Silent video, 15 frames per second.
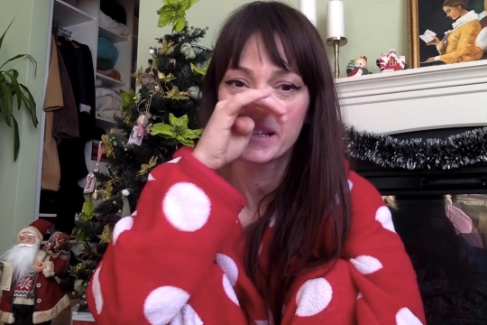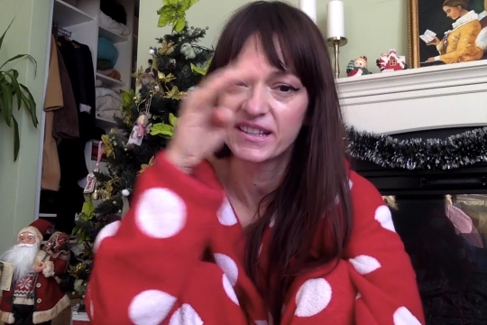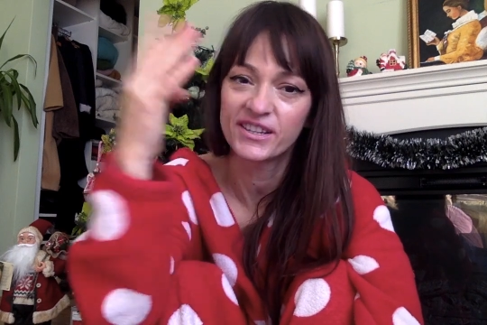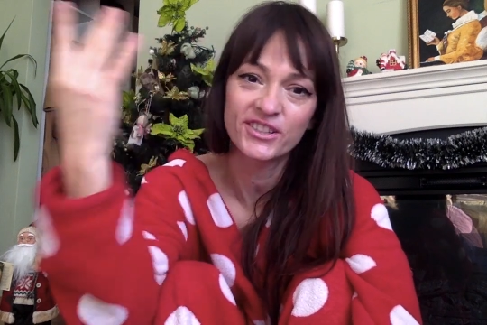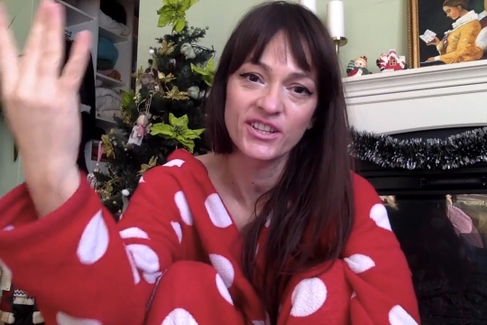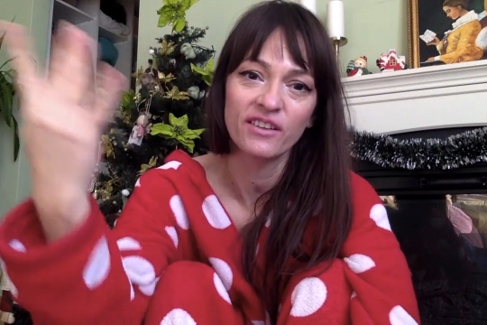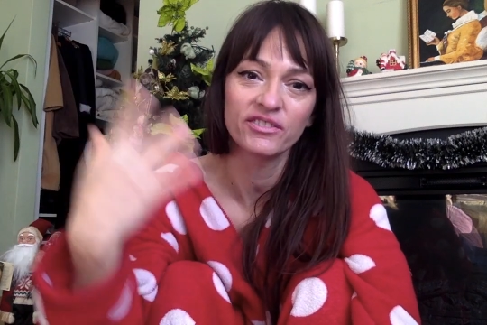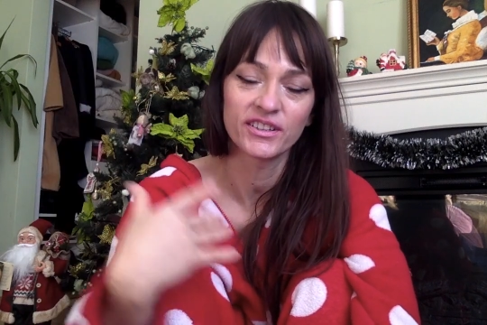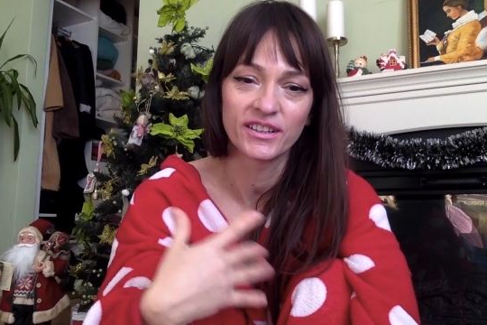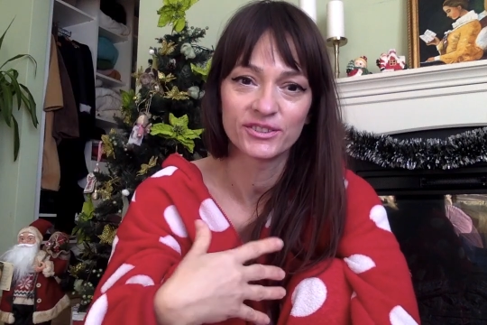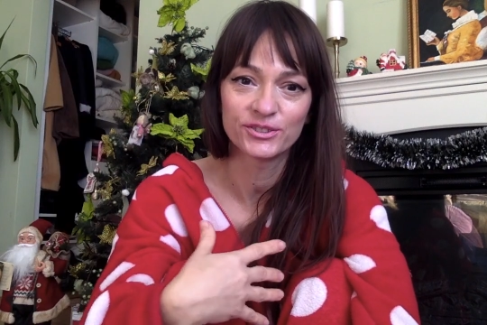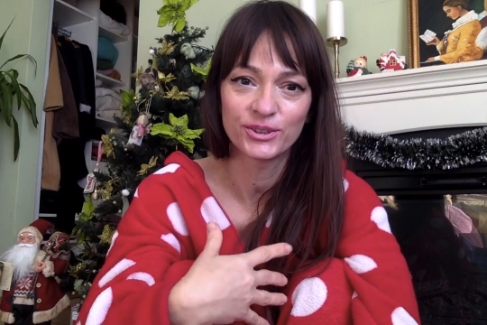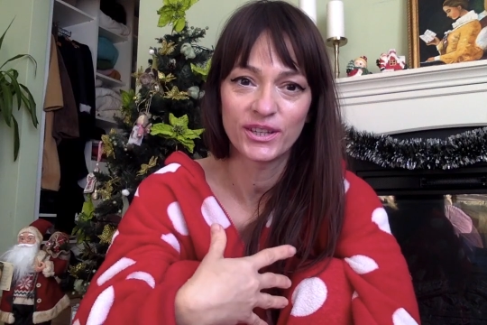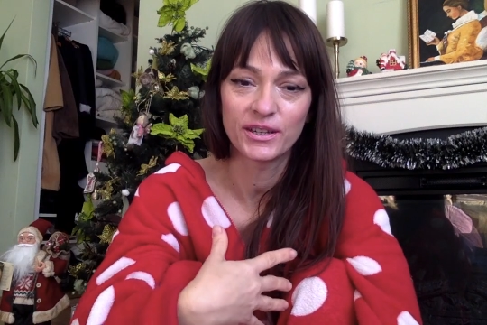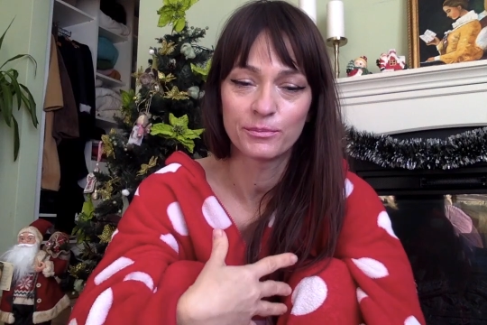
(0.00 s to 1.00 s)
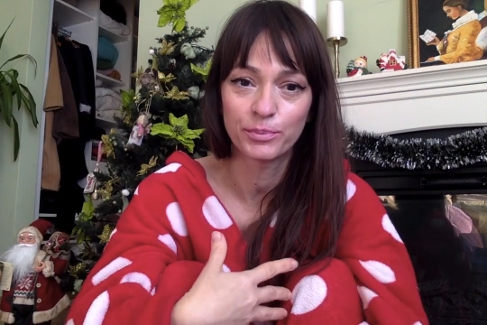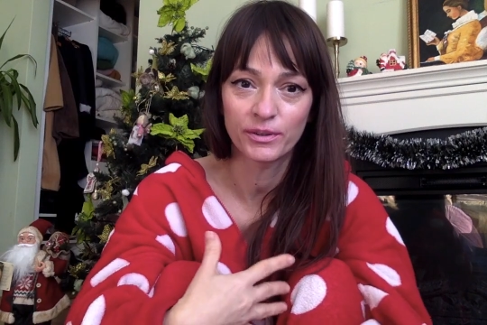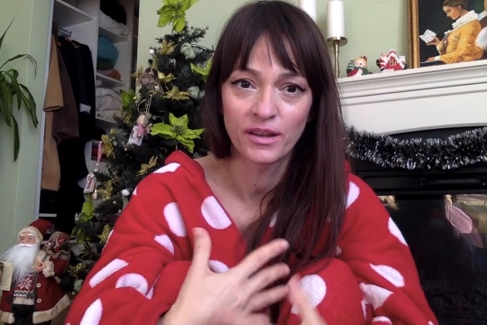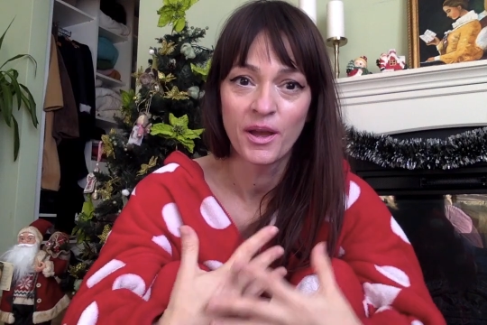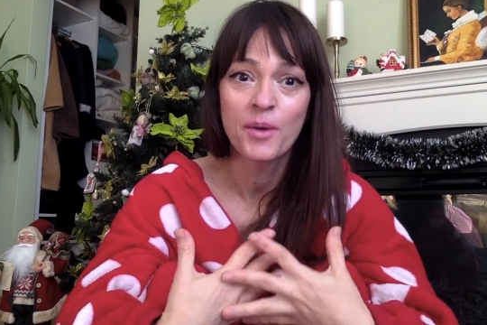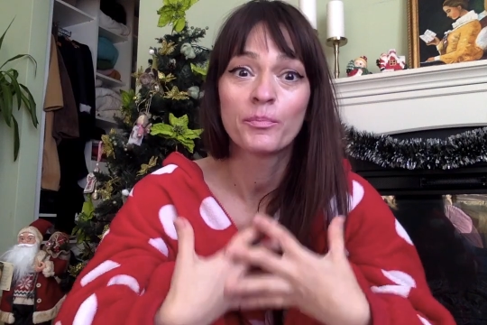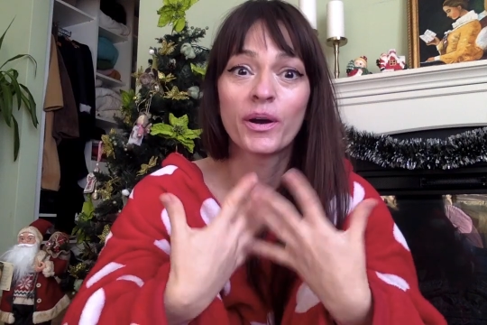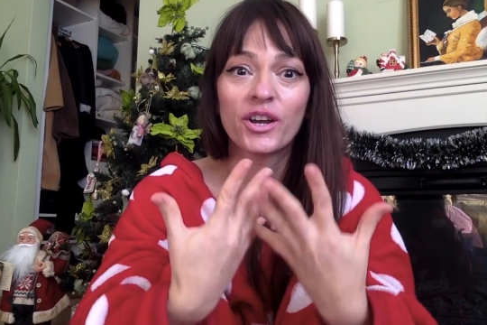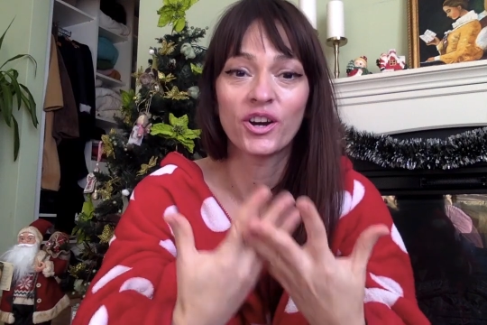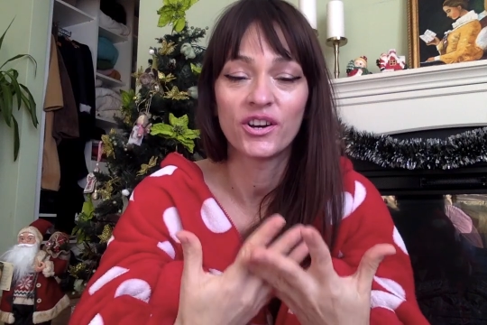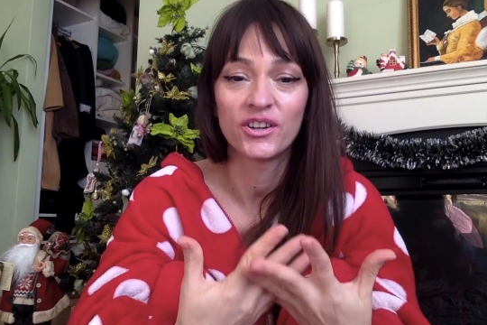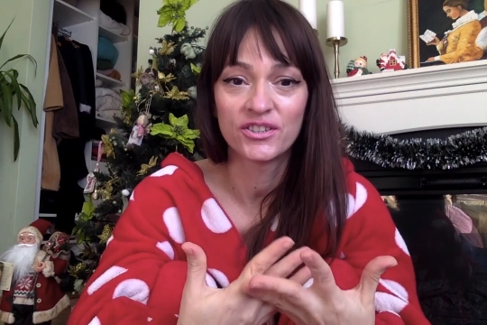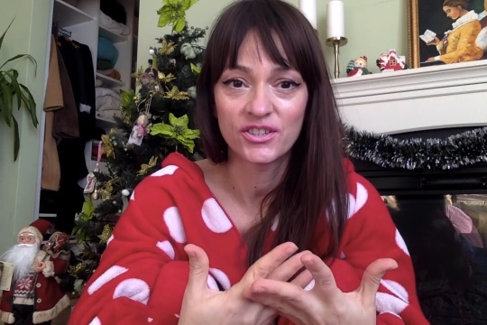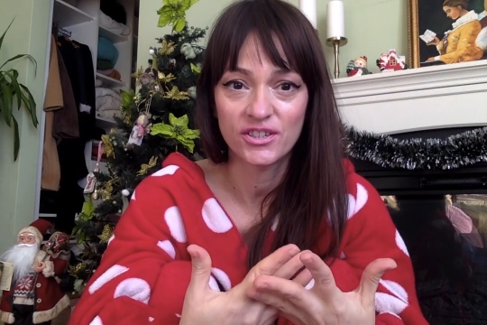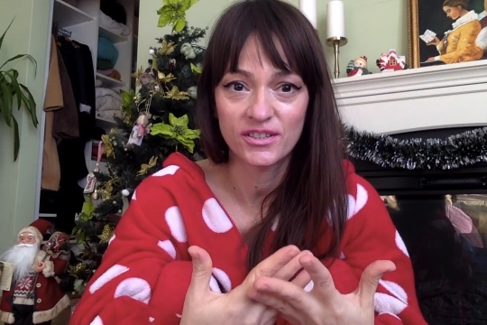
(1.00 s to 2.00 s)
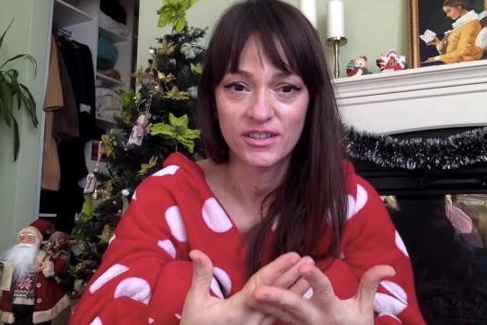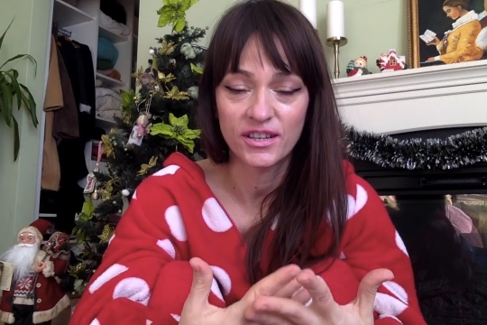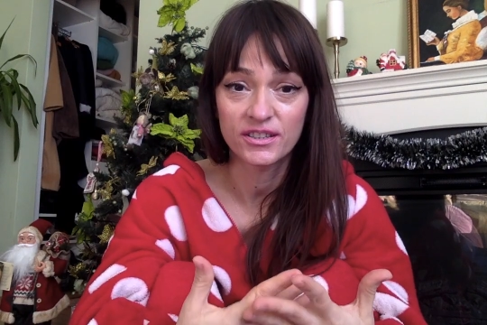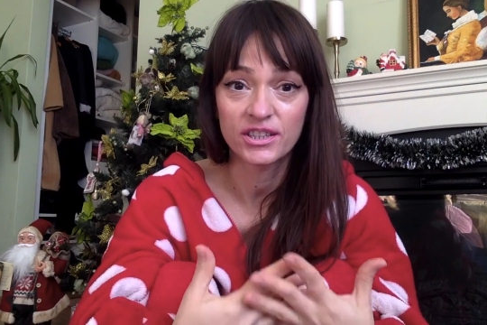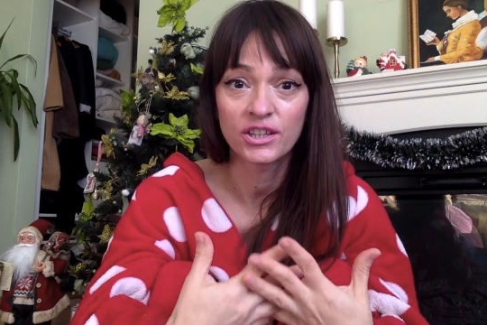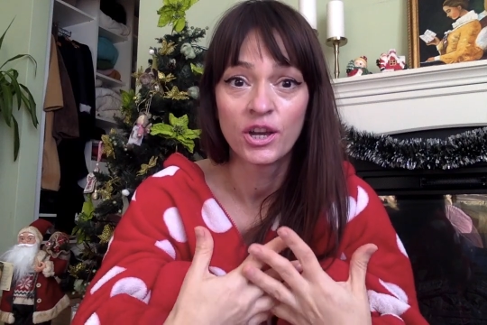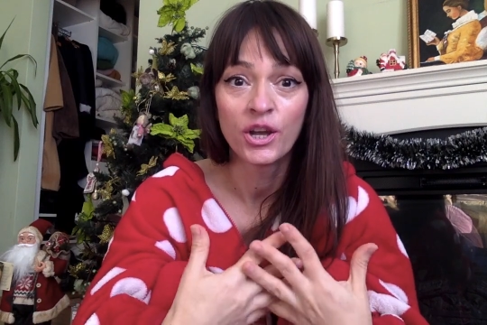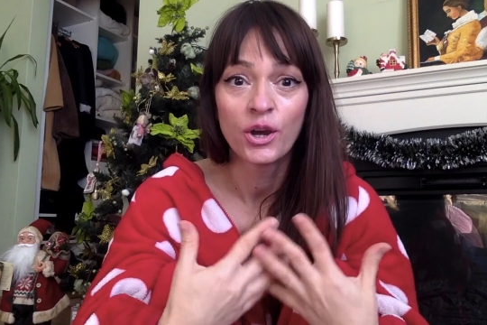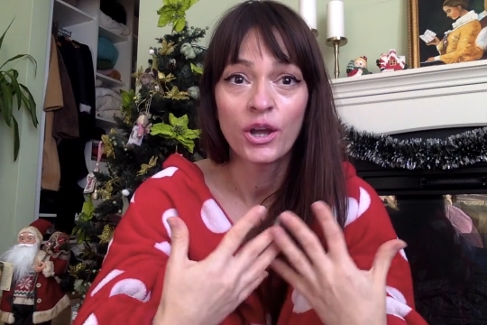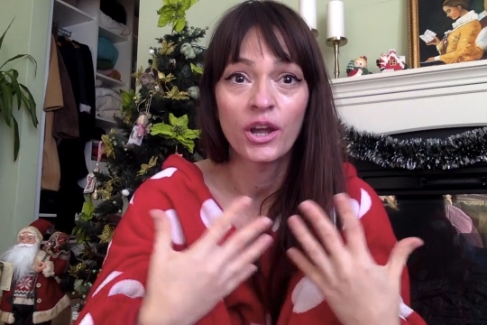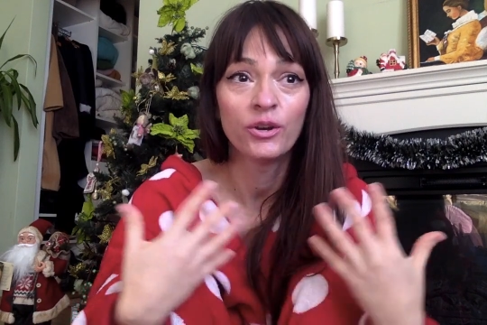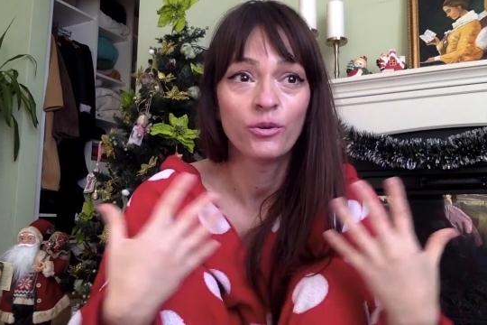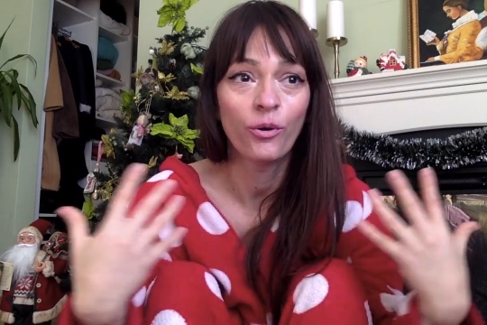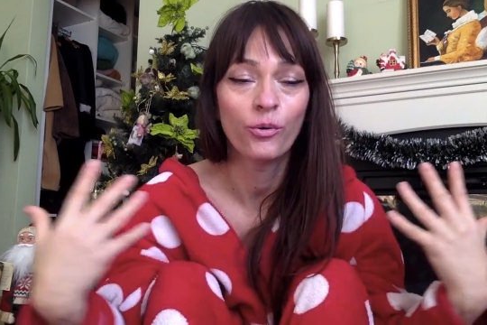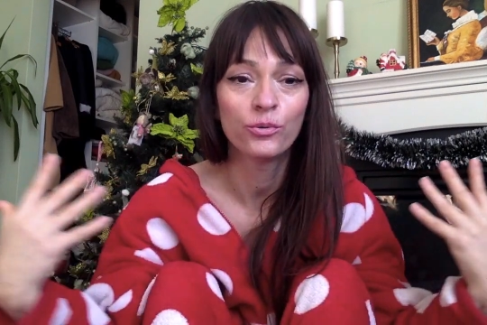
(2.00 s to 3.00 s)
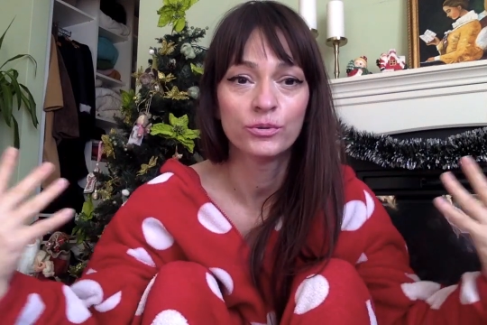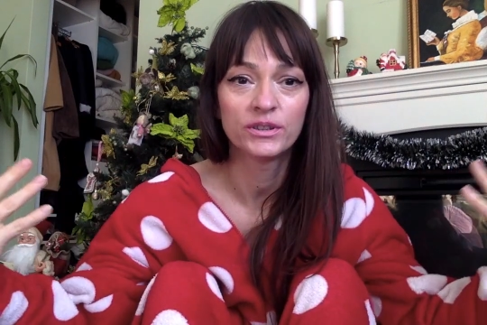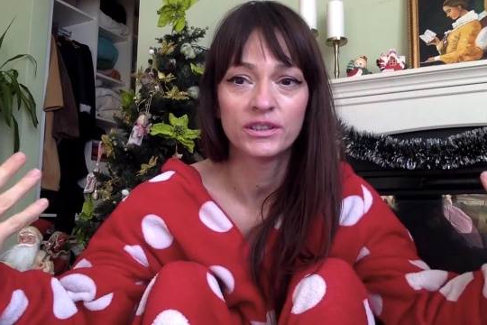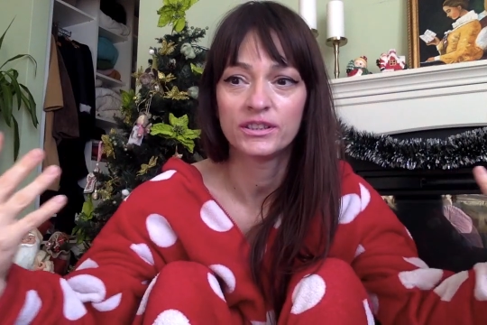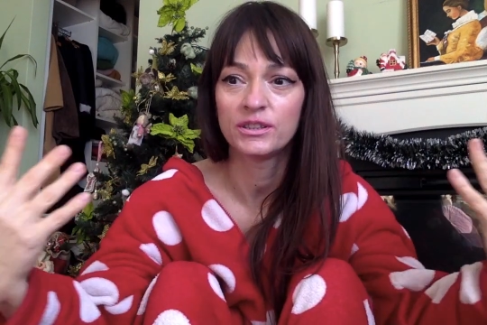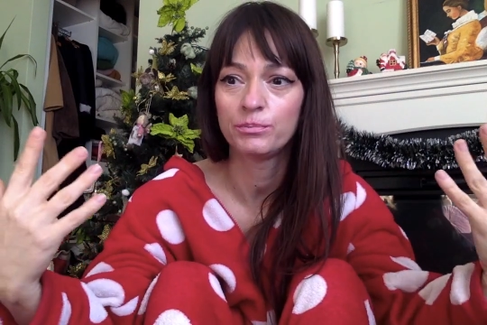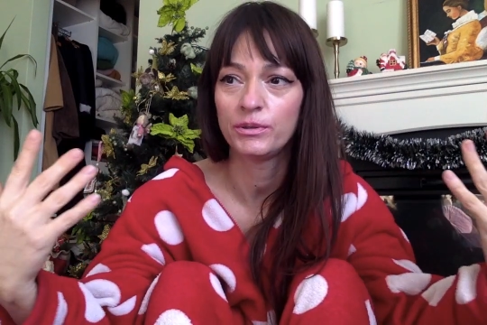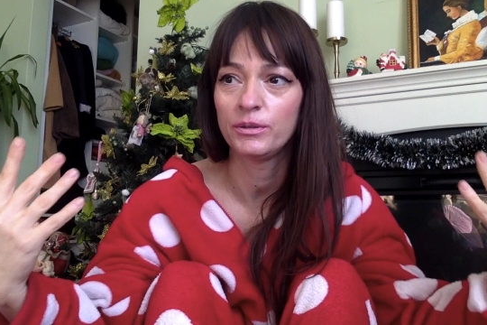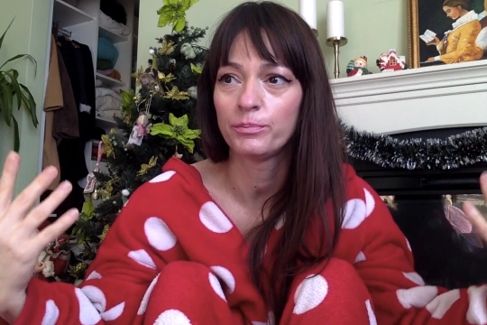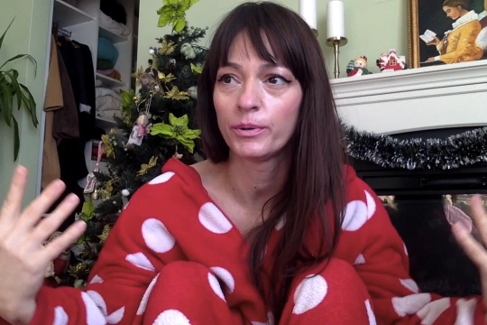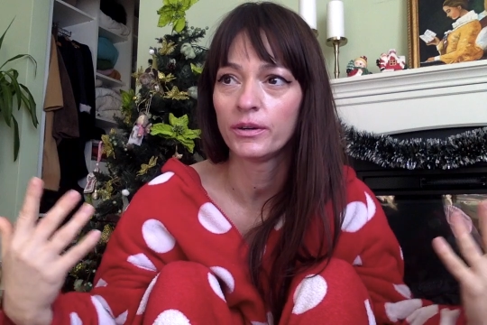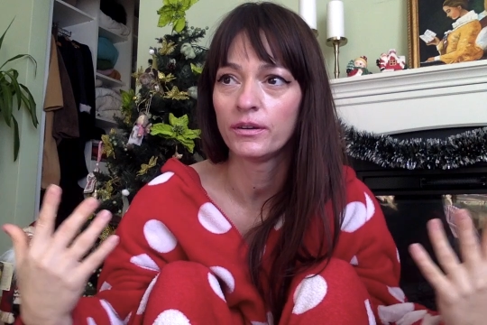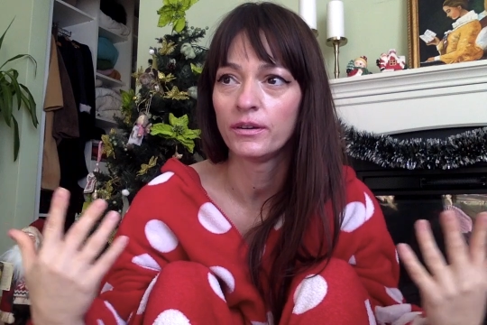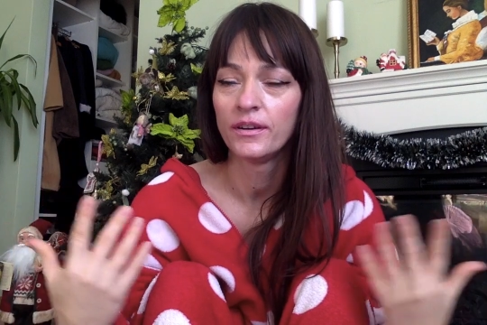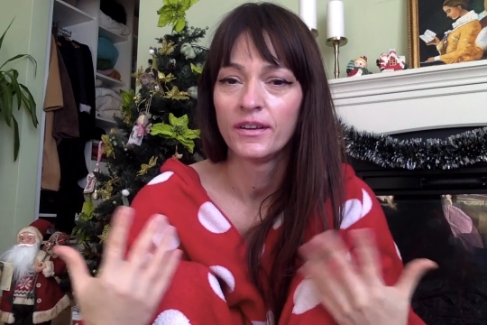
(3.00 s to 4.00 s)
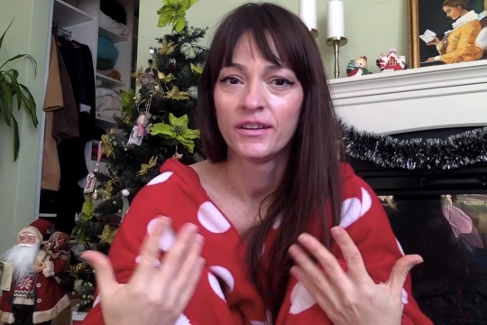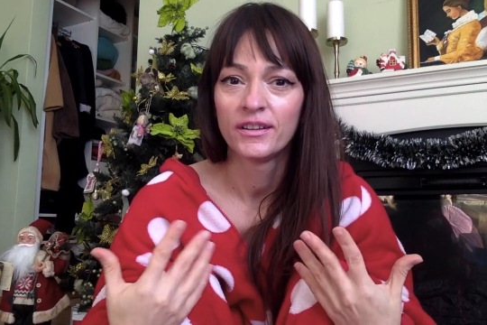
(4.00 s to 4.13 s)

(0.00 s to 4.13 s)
there's nothing out there but my consciousness, and all these people,